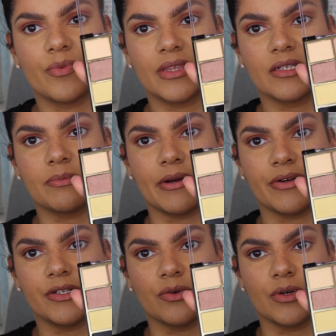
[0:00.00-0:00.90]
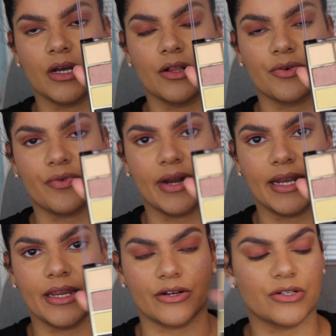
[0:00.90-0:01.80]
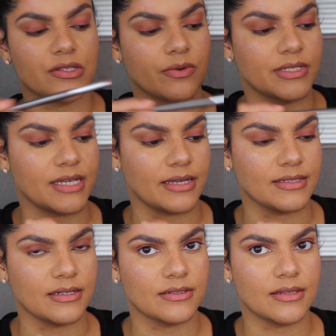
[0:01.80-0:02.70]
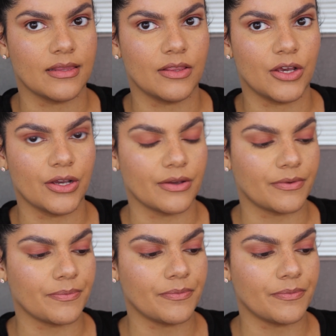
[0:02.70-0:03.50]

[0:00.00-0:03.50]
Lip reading: this berry tone color right here, just so it ties into the look.